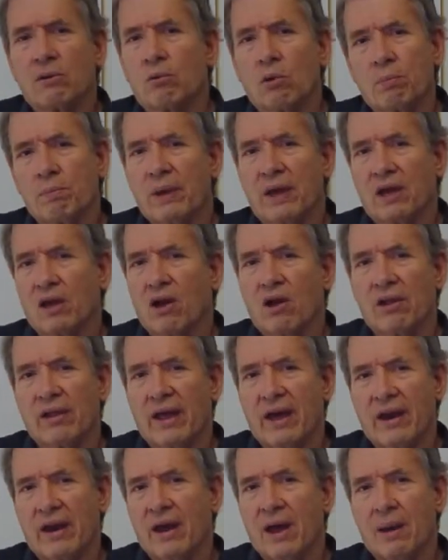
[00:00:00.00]
will pick all
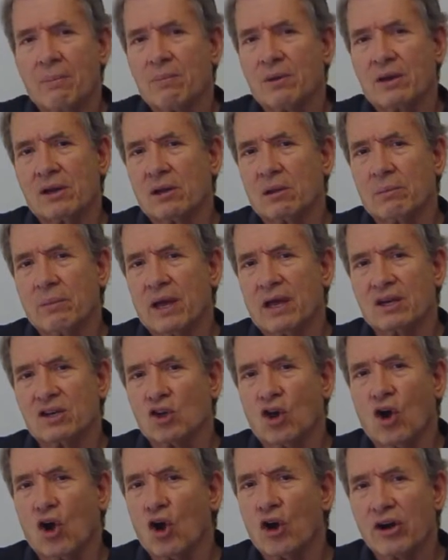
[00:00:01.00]
that up, and it'll make
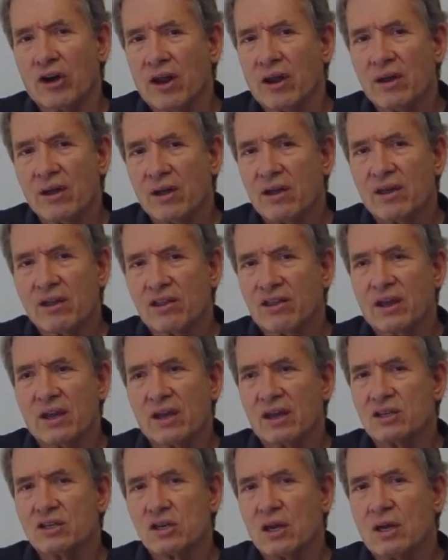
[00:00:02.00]
tart
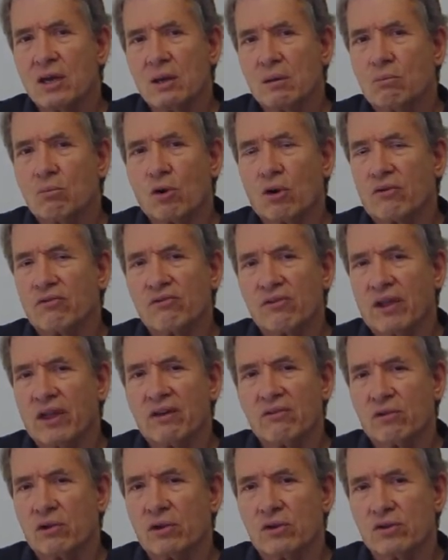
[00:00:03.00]
things more
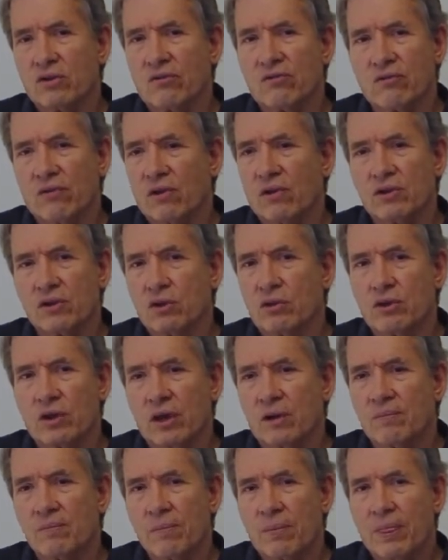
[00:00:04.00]
flavorful to you.
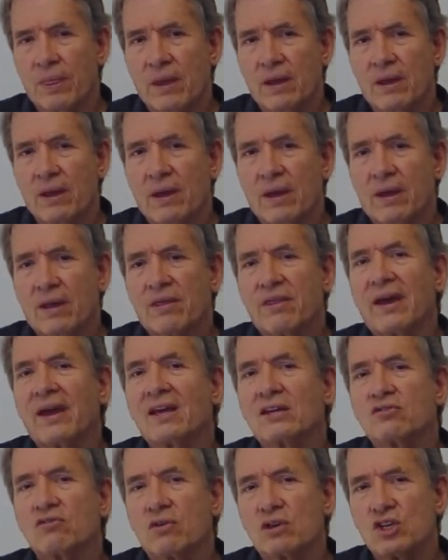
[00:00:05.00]

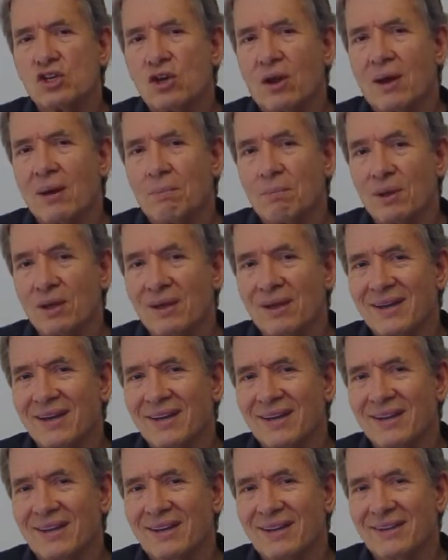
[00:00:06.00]
Thanks for stopping
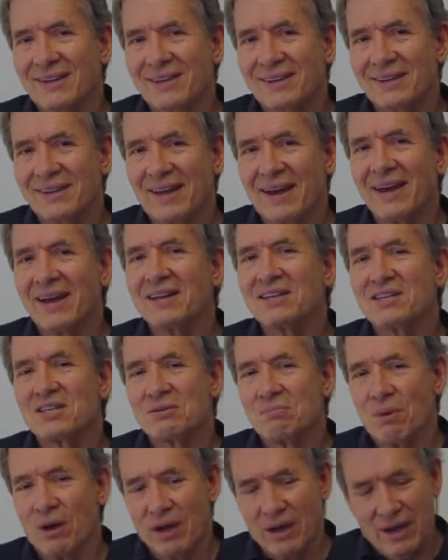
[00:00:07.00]
in. That's
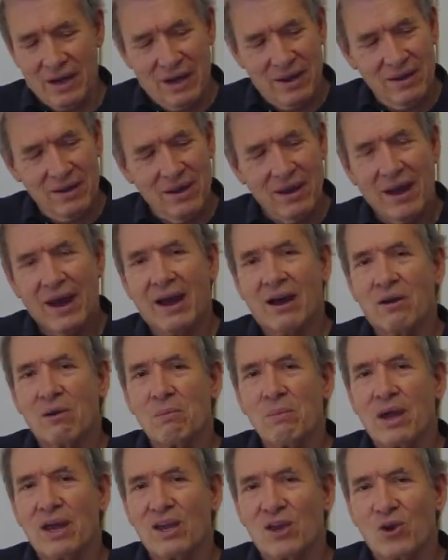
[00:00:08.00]
my how to
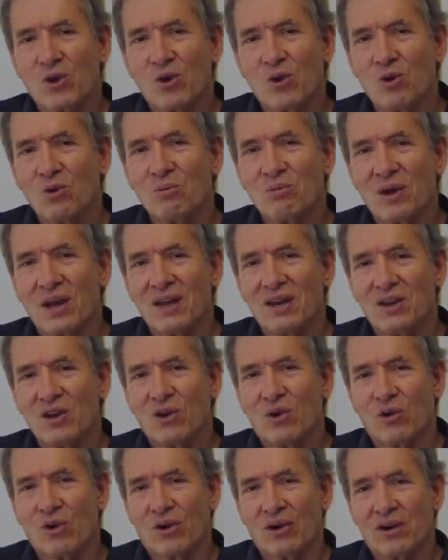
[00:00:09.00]
make your homemade
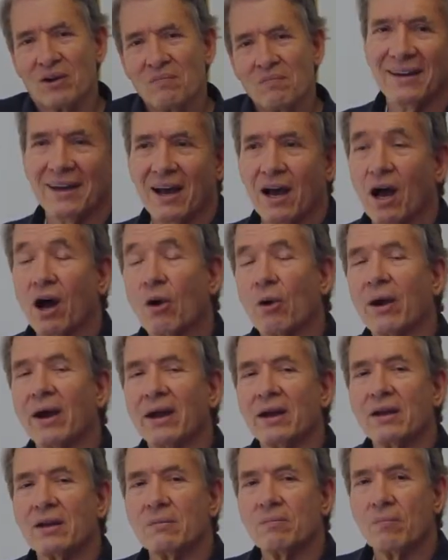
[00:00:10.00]
yogurt. All
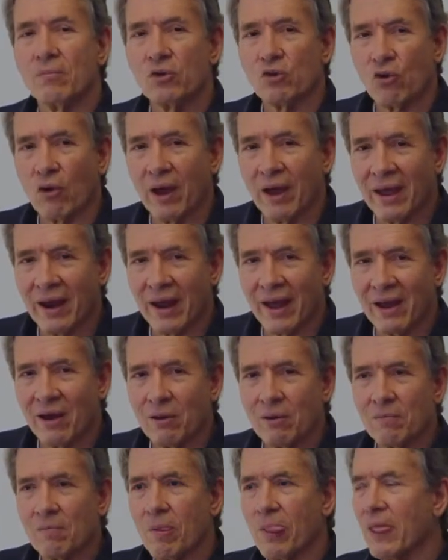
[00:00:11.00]
right, try it
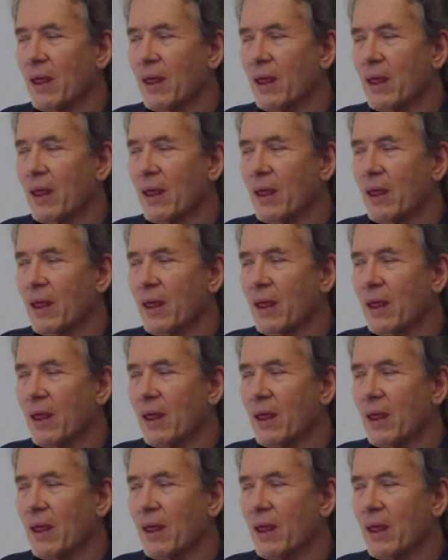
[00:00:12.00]
out.